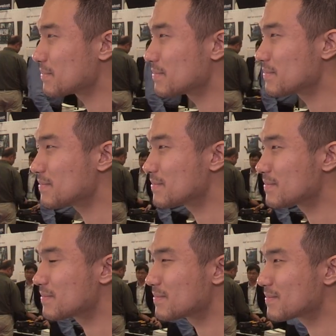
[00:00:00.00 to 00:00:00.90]

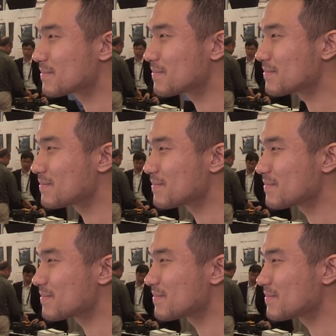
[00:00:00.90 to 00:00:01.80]

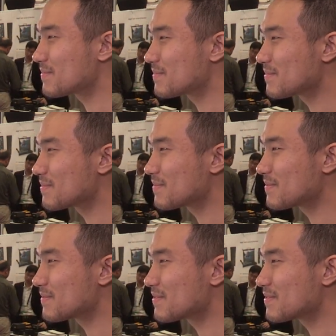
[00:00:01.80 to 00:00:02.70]

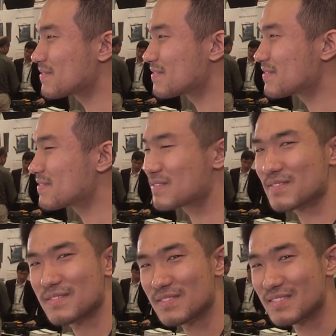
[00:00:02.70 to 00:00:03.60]

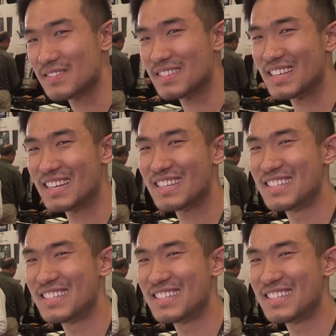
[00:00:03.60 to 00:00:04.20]
The person shown says nothing.